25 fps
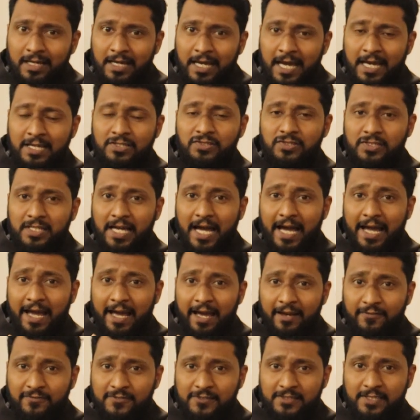as I
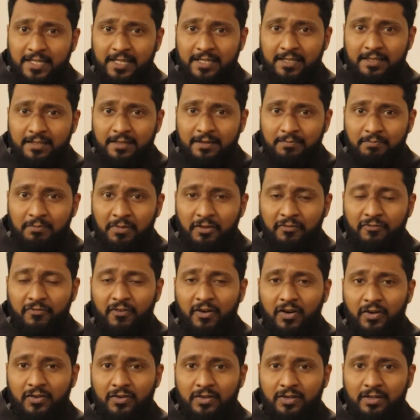have said
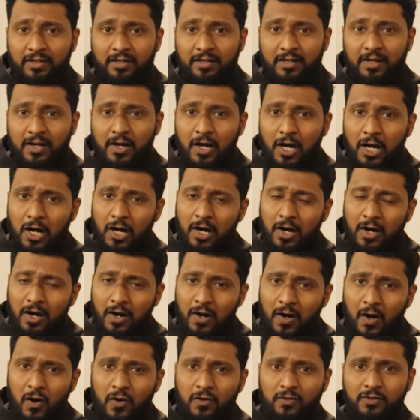before,
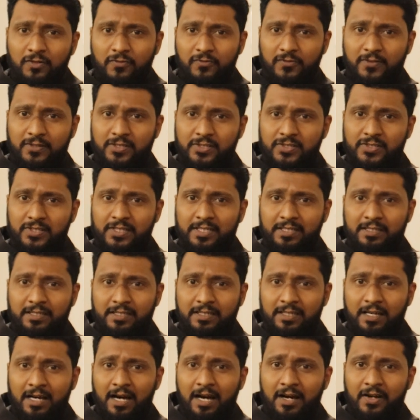all of us
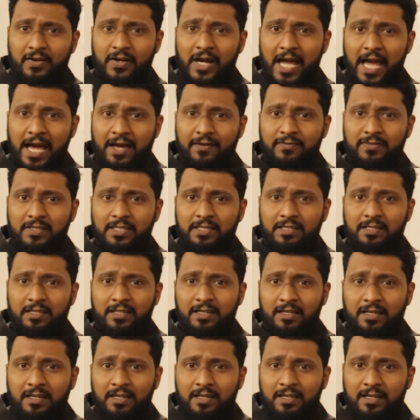are having,
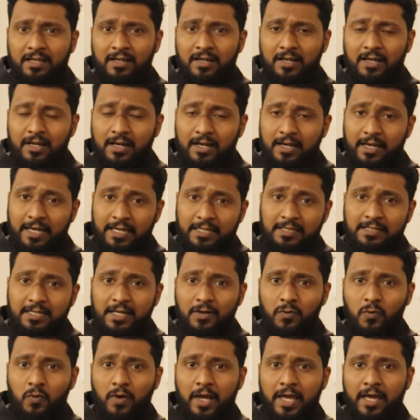in
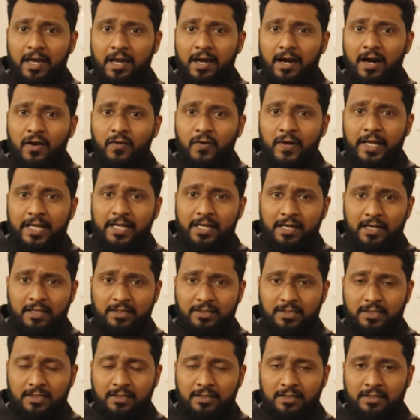a way or
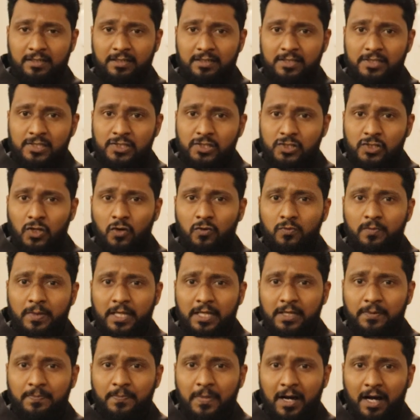another, so
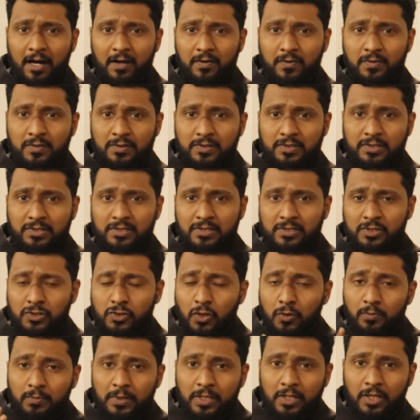many powers,
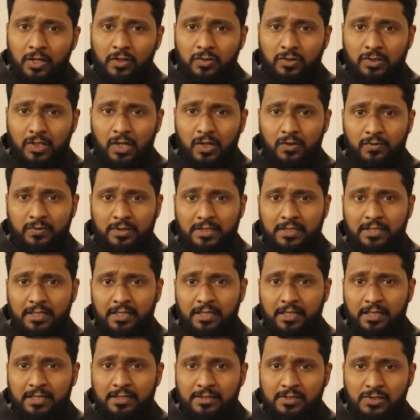so many
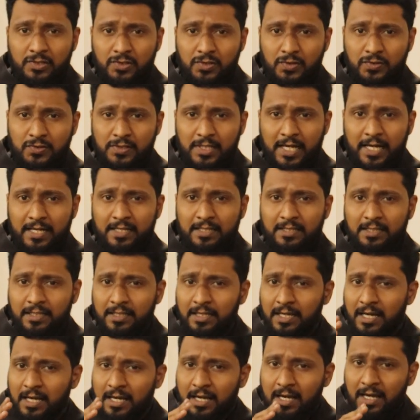authority in the
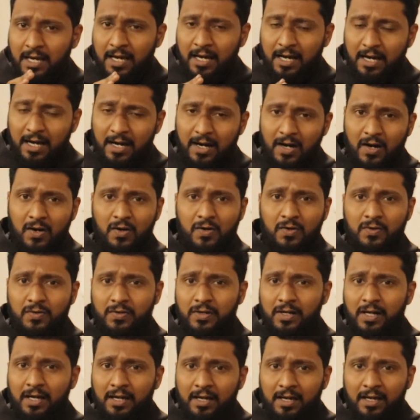society
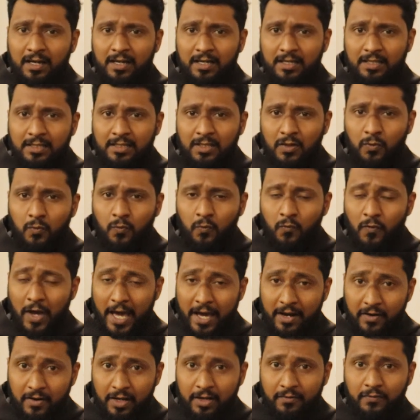or
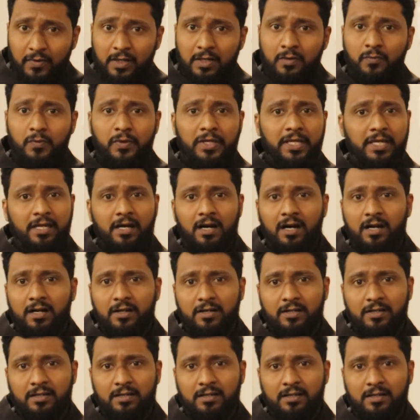wherever we are,
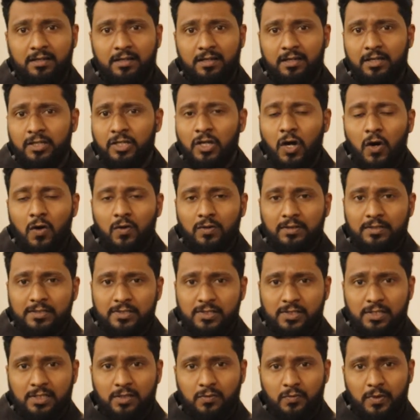in all the
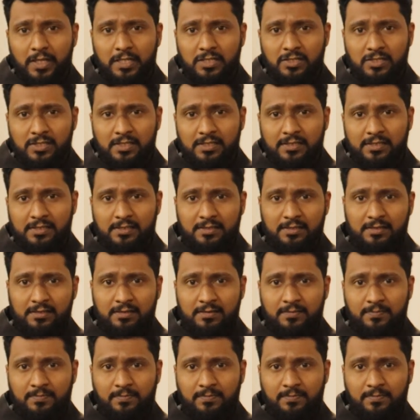situations.